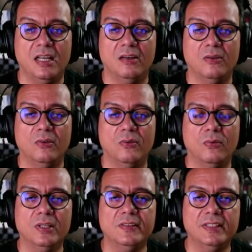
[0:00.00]

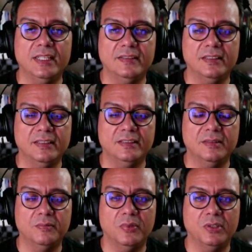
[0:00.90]
one thing I think is
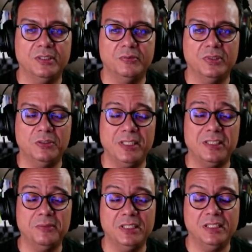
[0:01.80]
important,
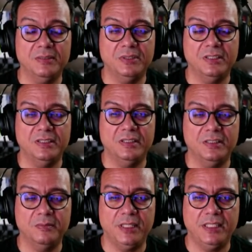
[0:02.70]
especially when it comes to
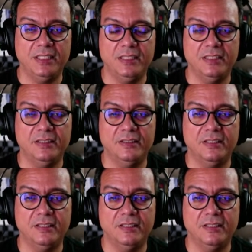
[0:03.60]
decision making here,